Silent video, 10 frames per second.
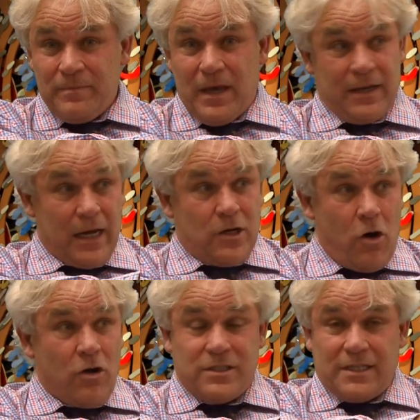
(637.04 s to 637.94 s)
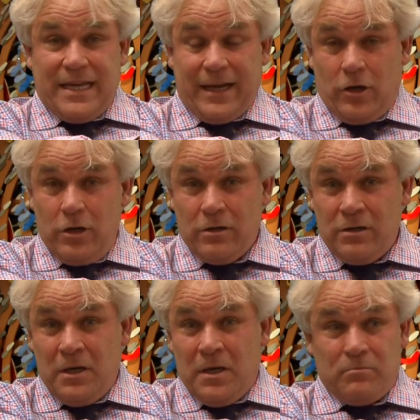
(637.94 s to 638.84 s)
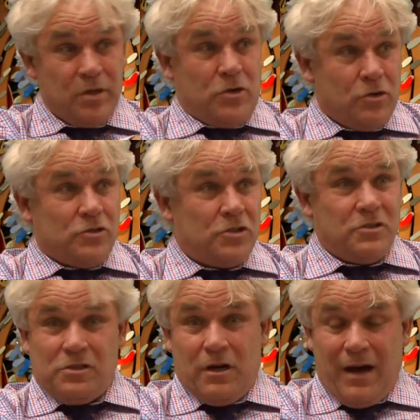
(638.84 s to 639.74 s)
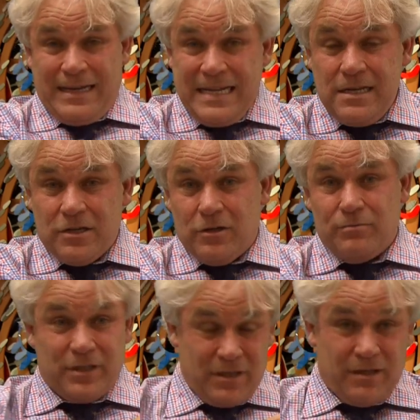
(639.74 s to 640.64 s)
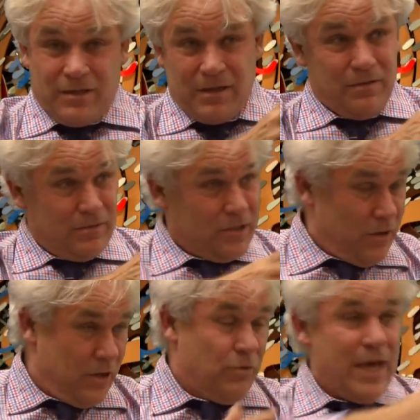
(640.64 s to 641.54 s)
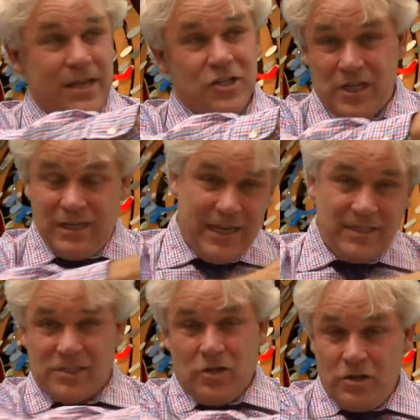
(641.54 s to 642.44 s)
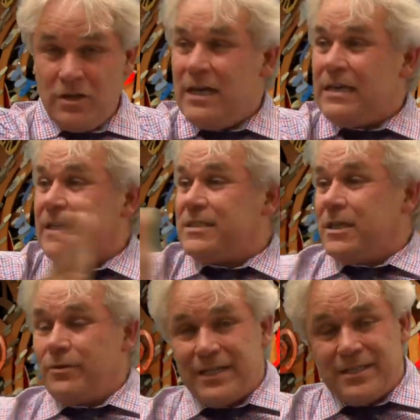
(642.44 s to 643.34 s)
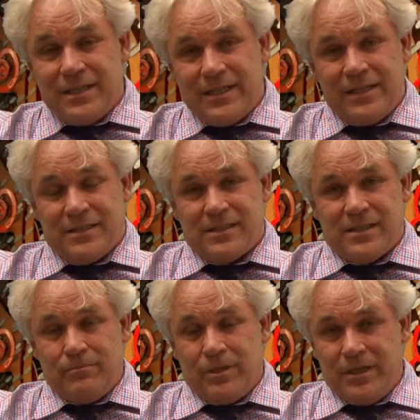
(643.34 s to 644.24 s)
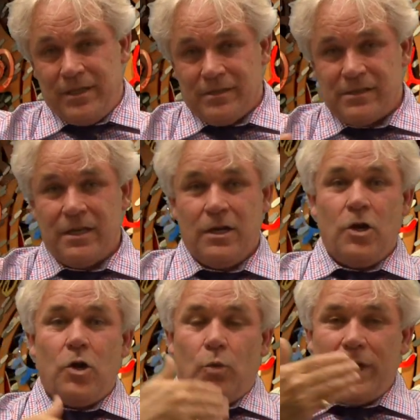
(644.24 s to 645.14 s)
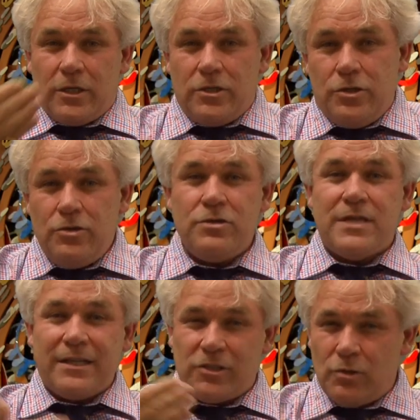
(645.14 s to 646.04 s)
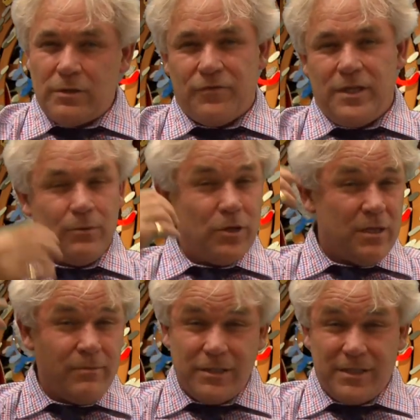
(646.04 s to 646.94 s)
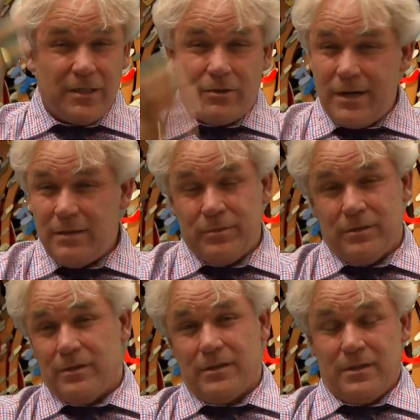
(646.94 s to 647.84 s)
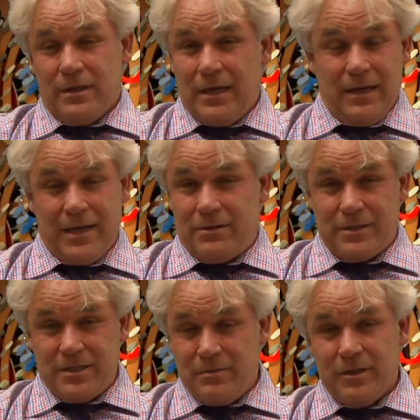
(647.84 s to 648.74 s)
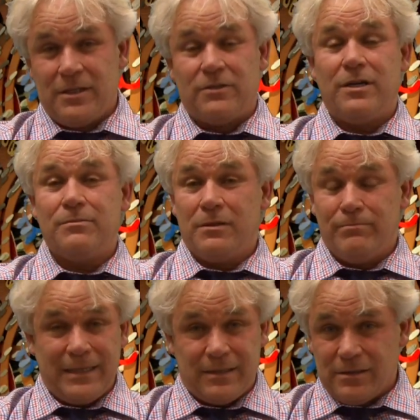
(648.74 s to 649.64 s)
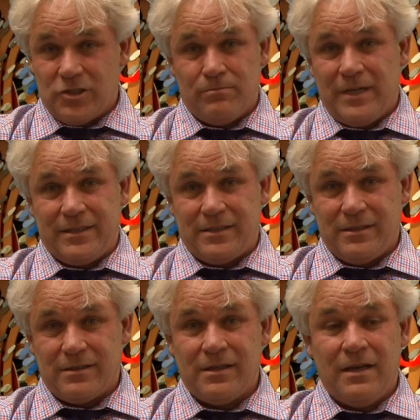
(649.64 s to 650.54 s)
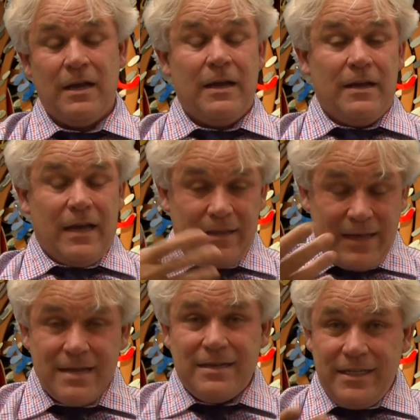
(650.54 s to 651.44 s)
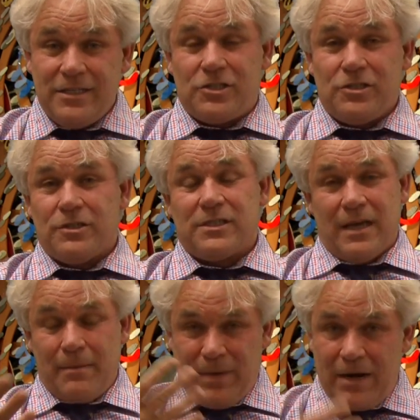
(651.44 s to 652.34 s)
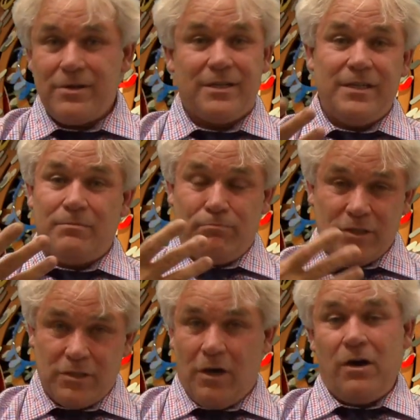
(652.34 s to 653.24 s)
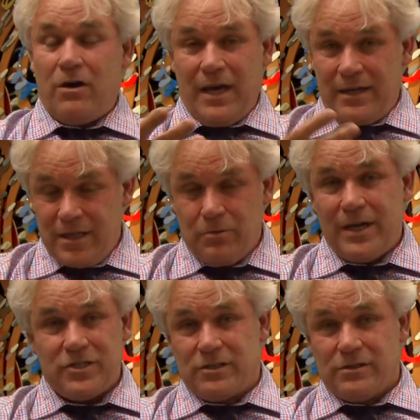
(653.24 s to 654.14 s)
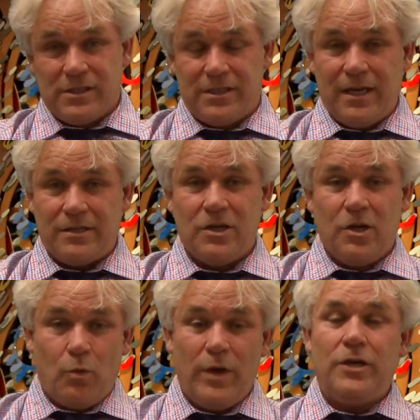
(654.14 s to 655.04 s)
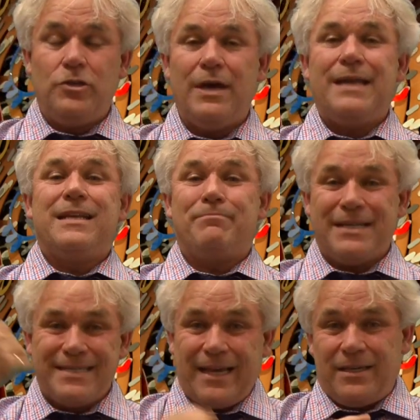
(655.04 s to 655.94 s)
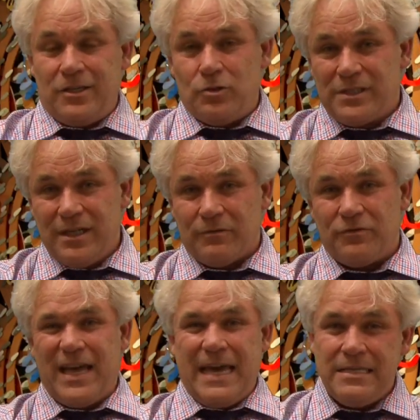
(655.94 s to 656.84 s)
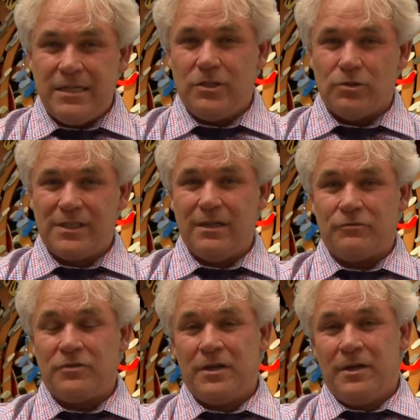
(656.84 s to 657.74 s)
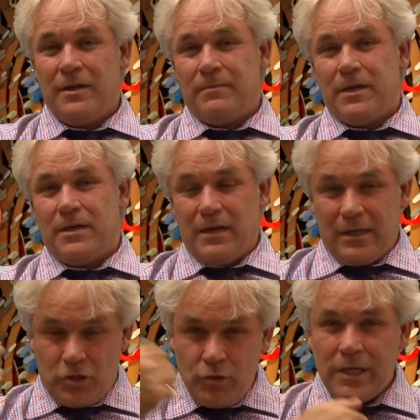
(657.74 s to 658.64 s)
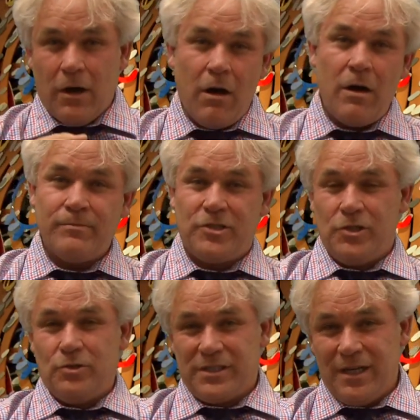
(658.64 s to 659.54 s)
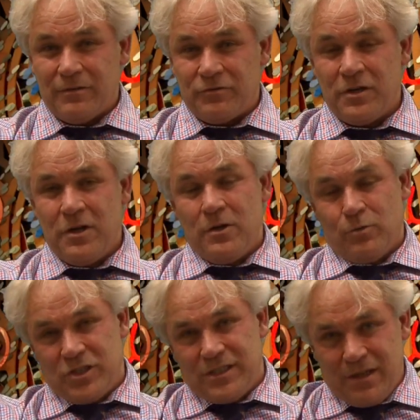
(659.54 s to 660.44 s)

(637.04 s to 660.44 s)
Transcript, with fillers: and I can't attack her because you know I need her. Uh, uh, so the rage against her gets directed against somebody else. We can do that sort of thing with the most incredible uh, alacrity, the most incredible mental gymnastics. And that leads to this apparently bizarre and irrational state where you end up attacking yourself, hating yourself uh, doing harm to yourself, which is